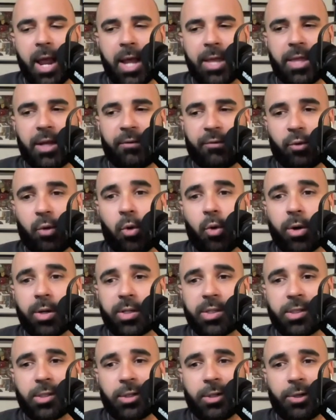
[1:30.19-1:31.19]
And then, of
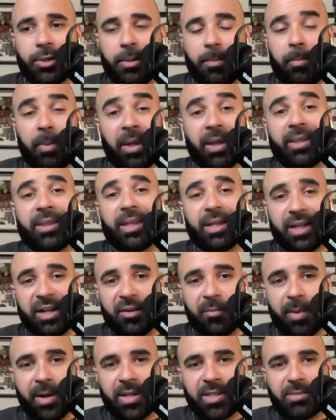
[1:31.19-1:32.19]
course, you know, the big thing on
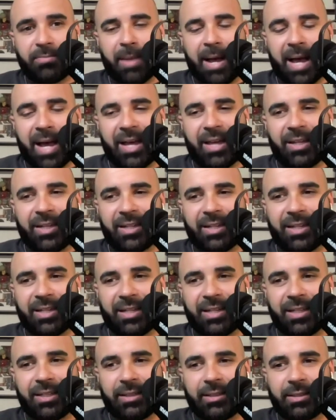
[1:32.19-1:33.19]
everybody's mind
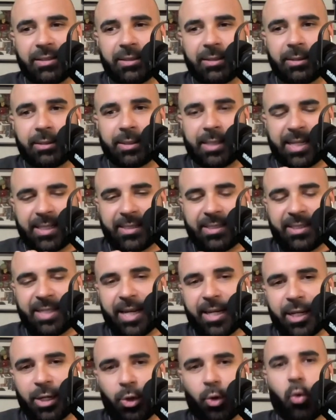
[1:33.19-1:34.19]
is that
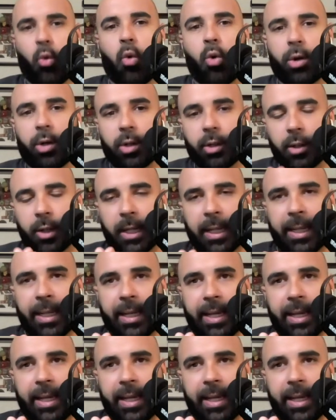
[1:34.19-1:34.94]
second quarter